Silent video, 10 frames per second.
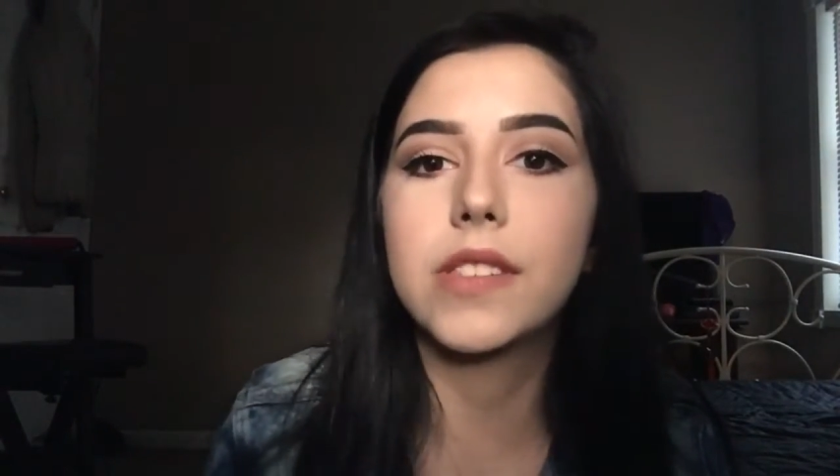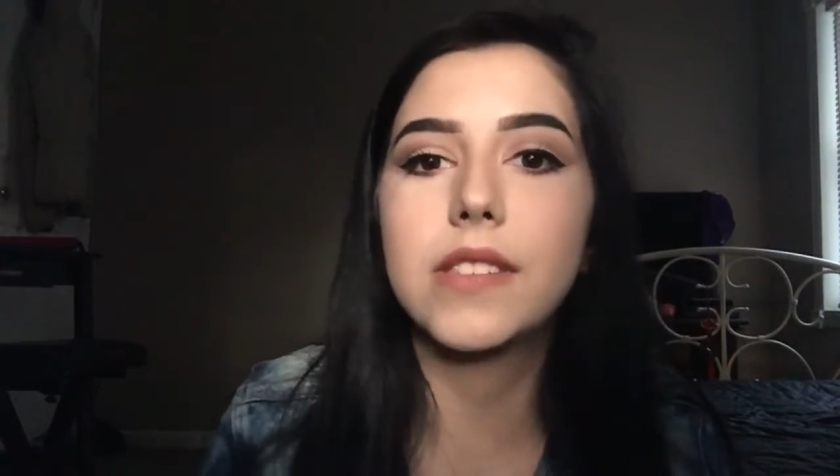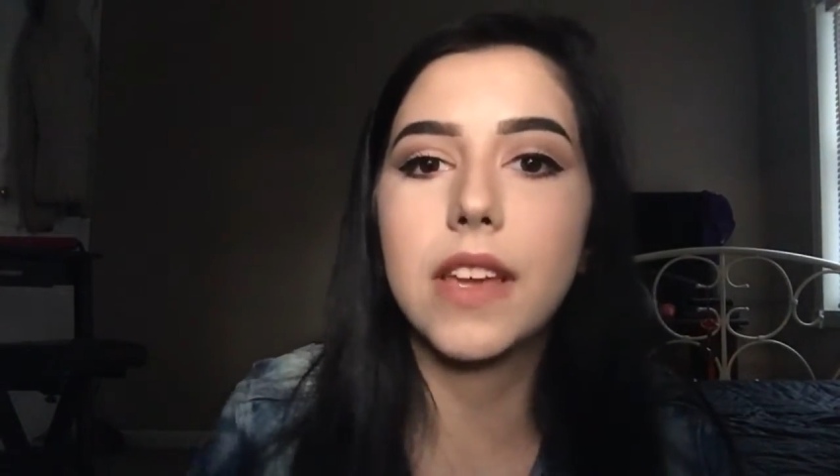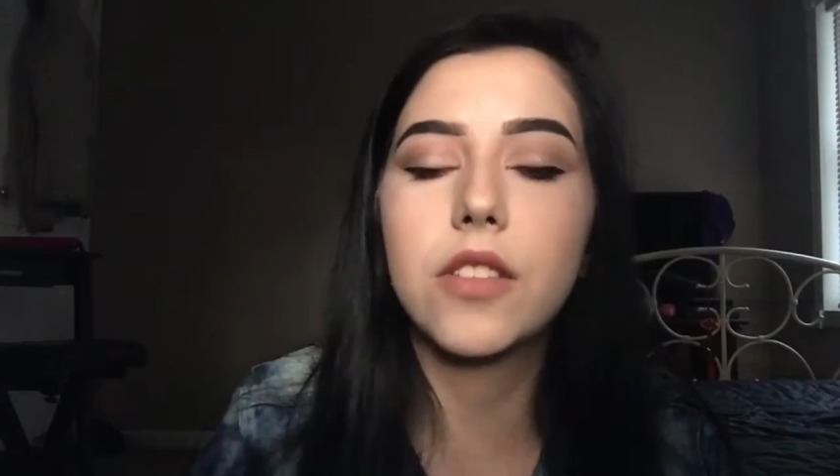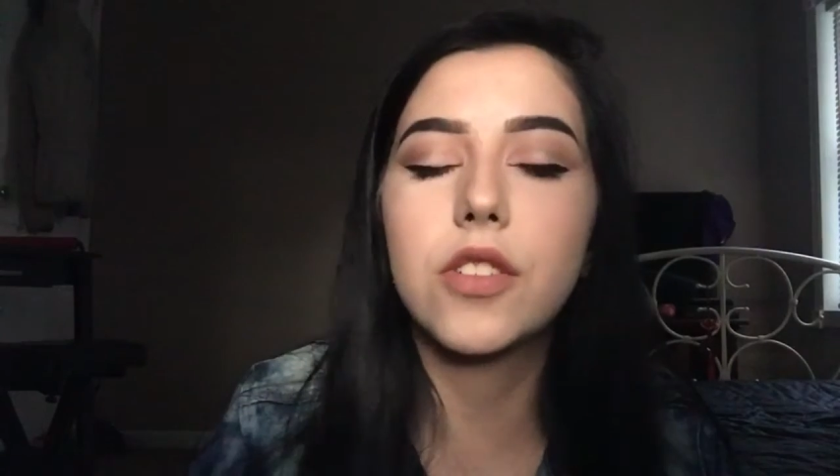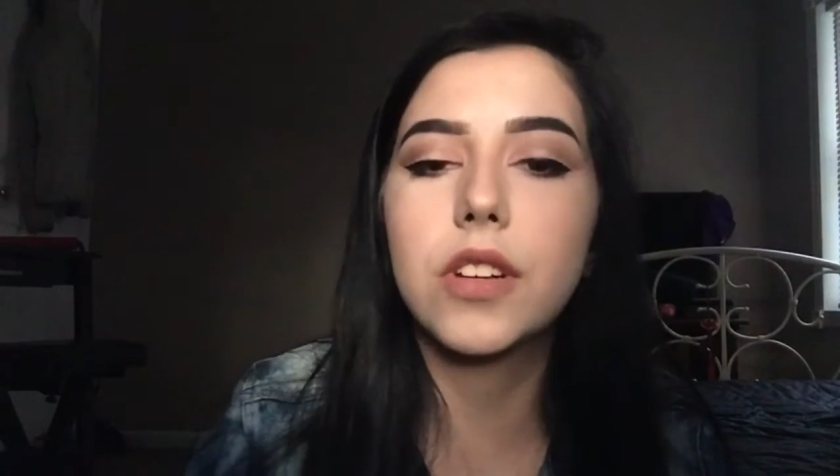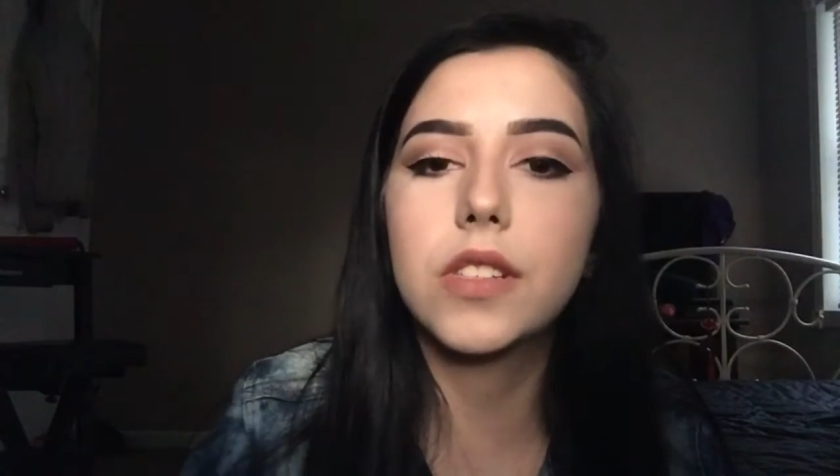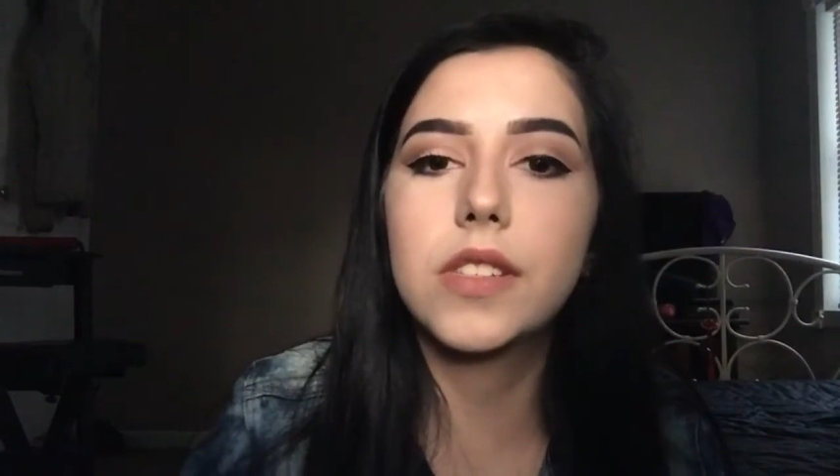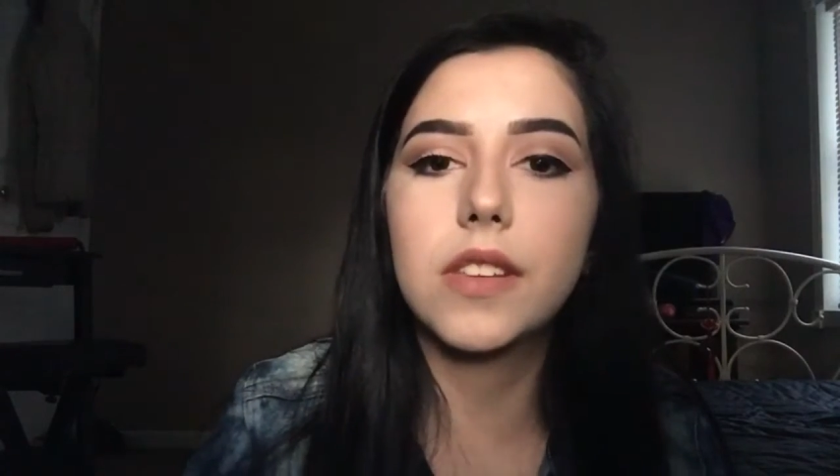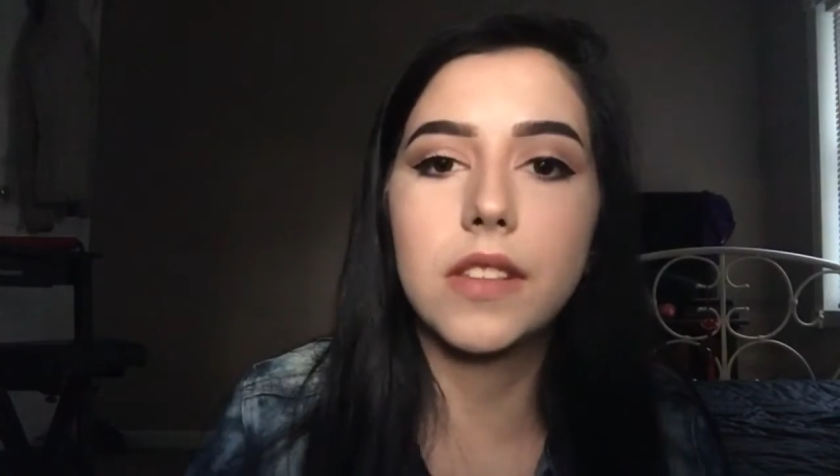
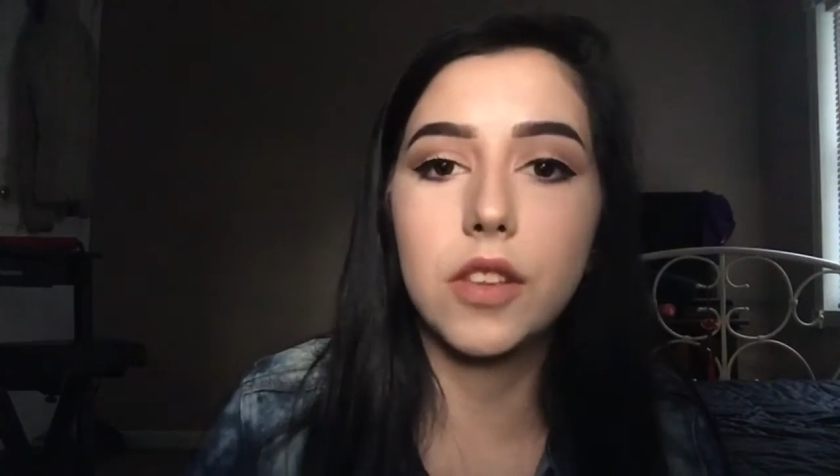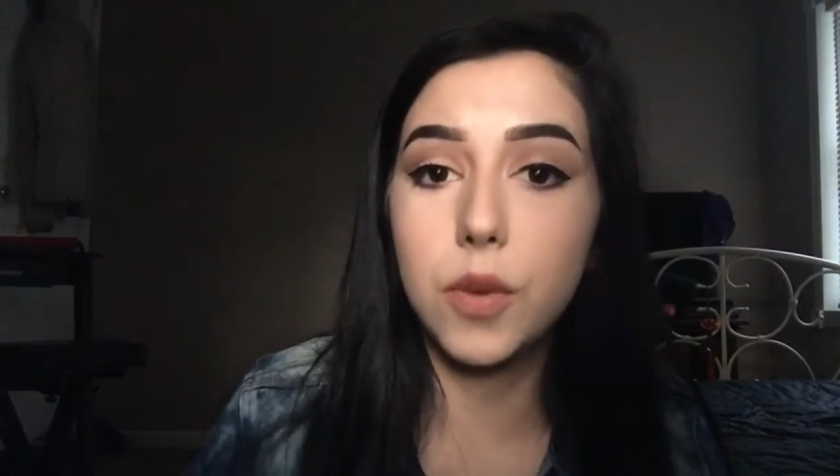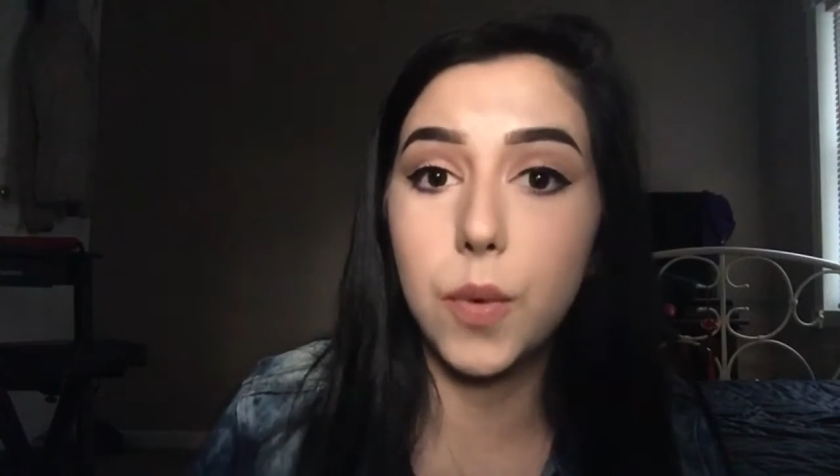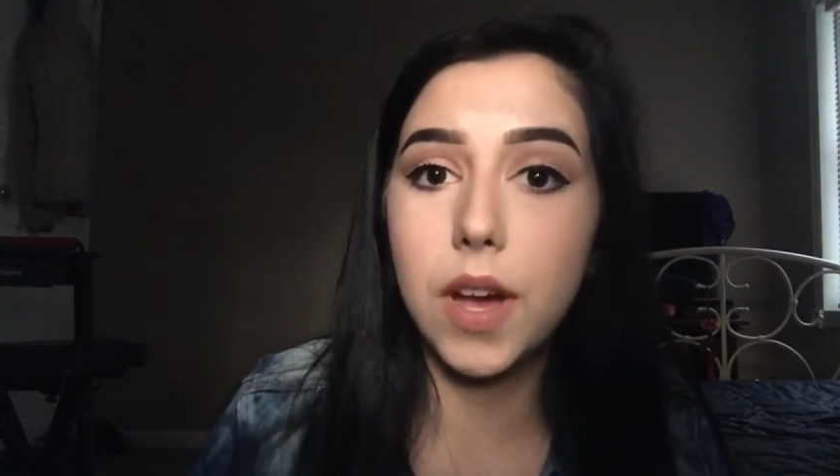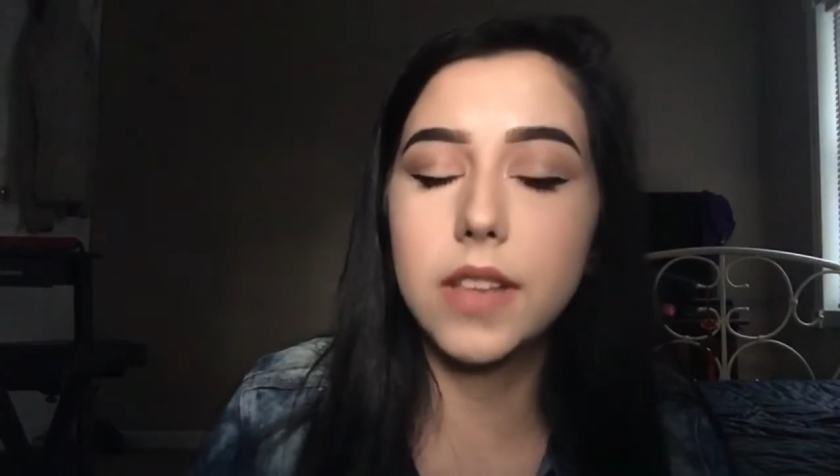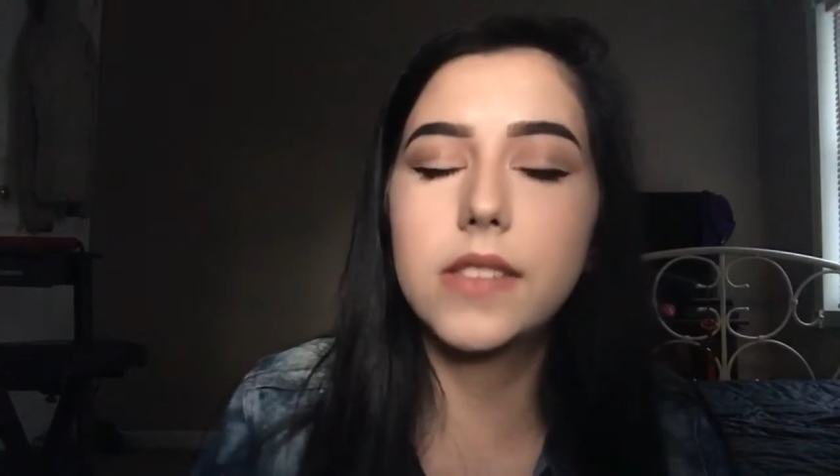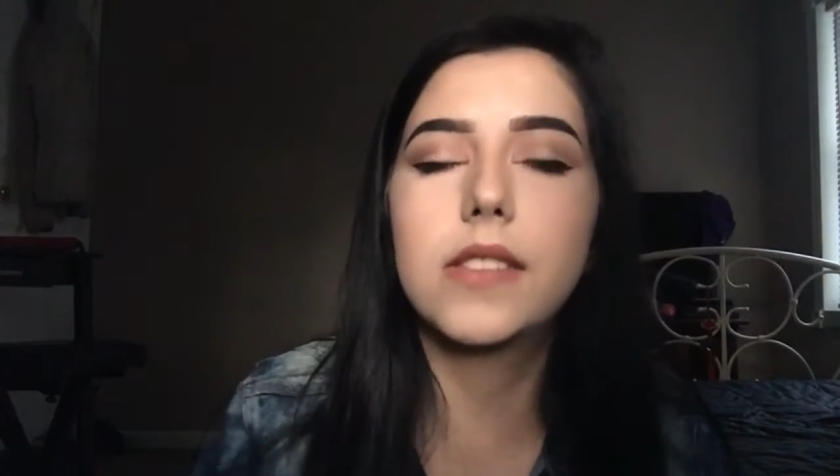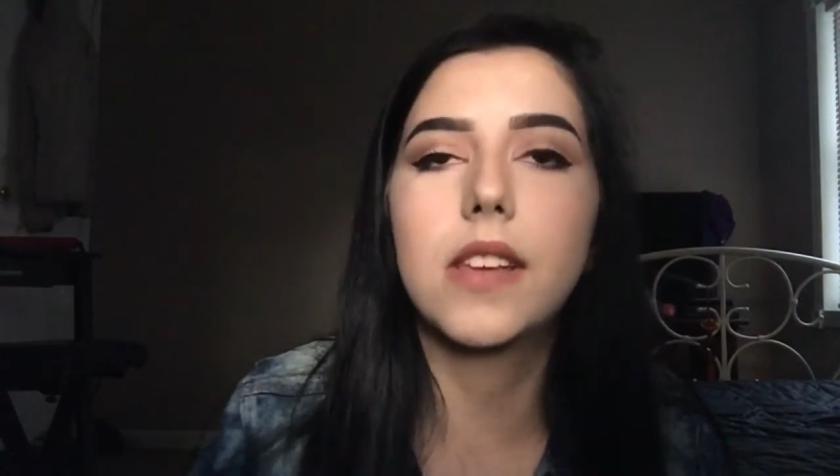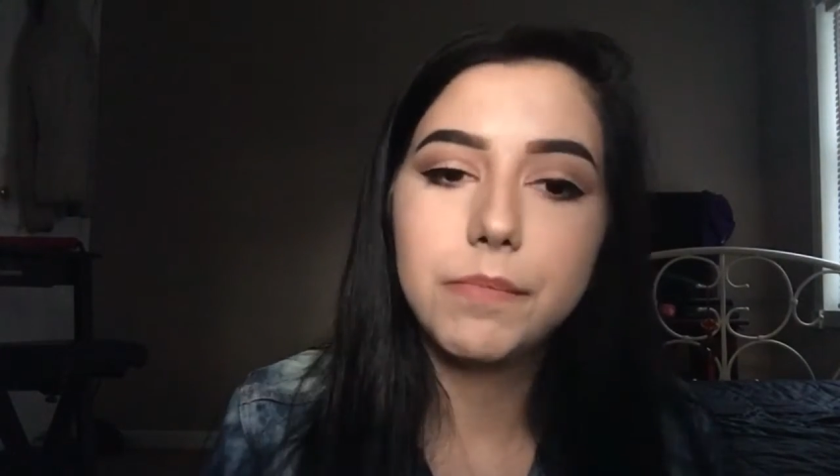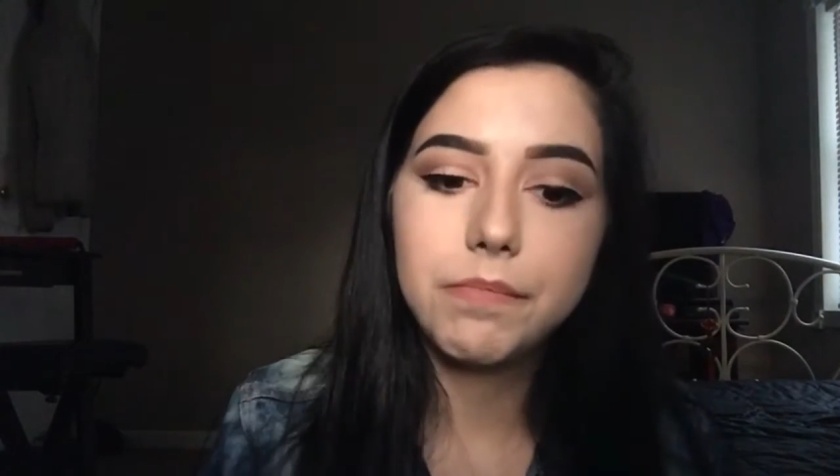standards in the US